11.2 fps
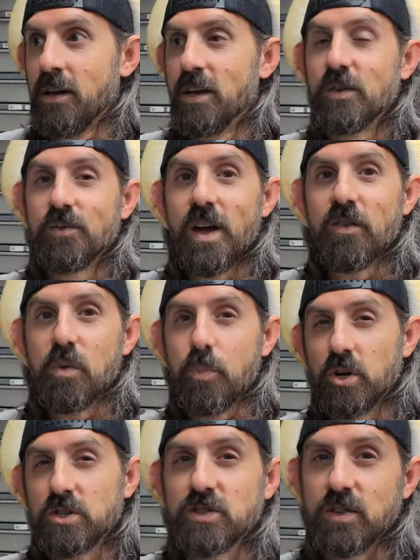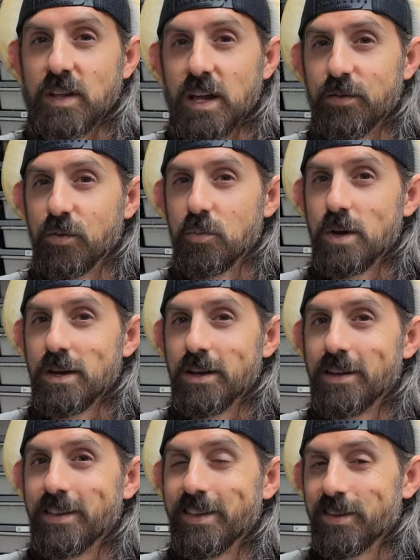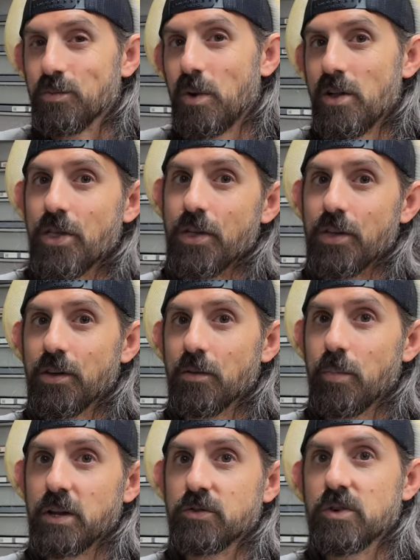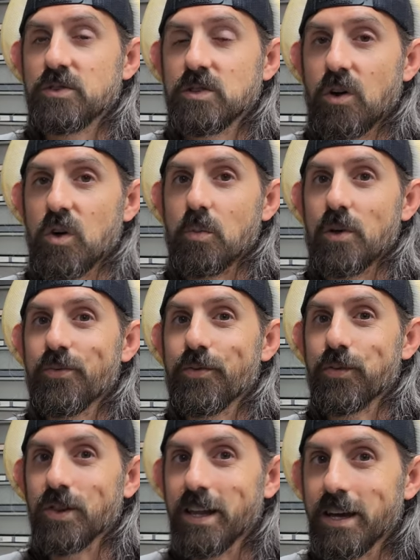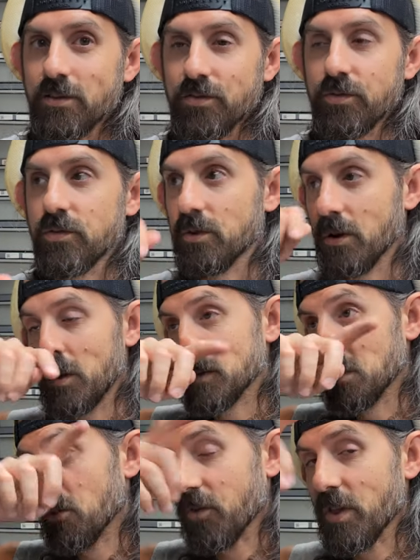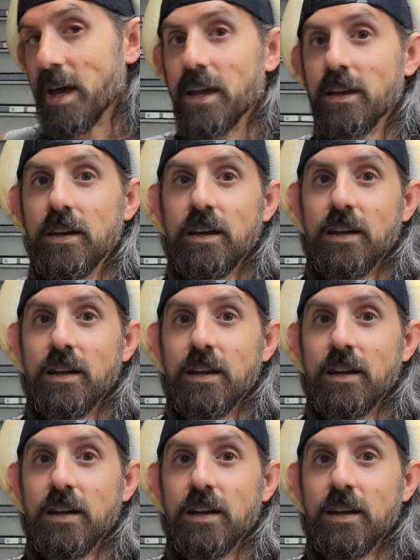if you've ever purchased a snake from me this month, Patreon's $1 a month for life. You're eligible for that.